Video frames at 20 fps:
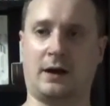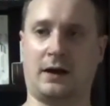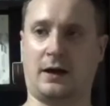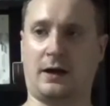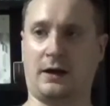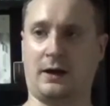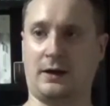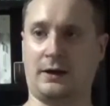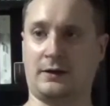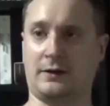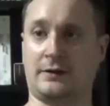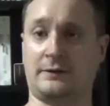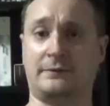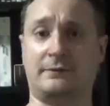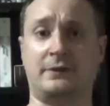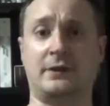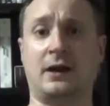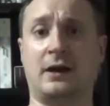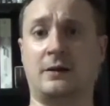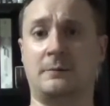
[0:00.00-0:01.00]
I
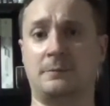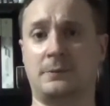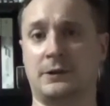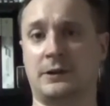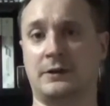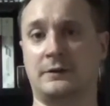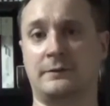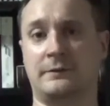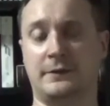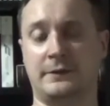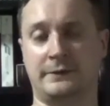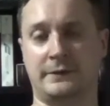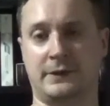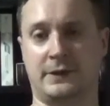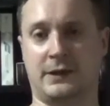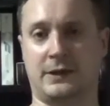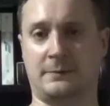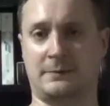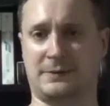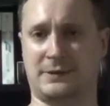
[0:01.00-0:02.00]
have not played a FIFA
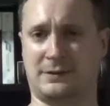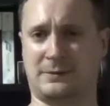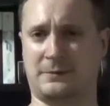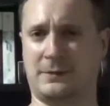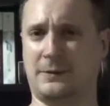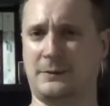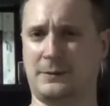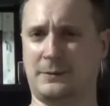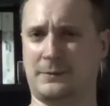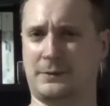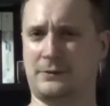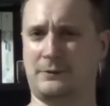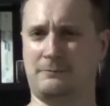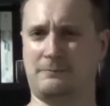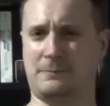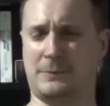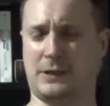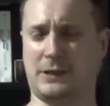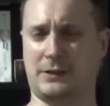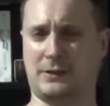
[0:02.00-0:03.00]
game since probably about
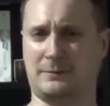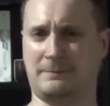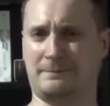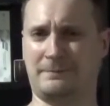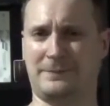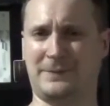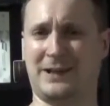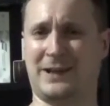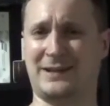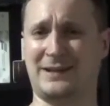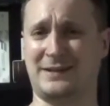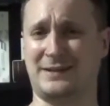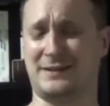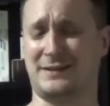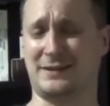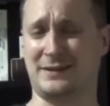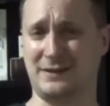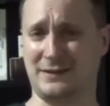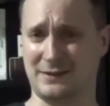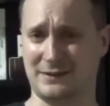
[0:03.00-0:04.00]

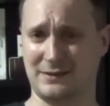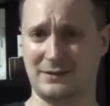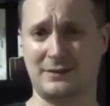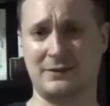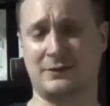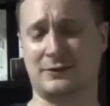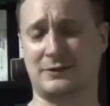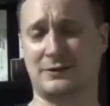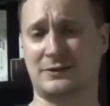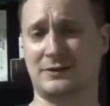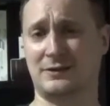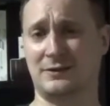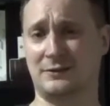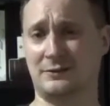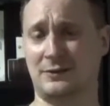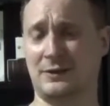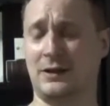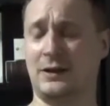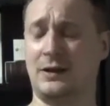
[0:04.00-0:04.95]
96 or so,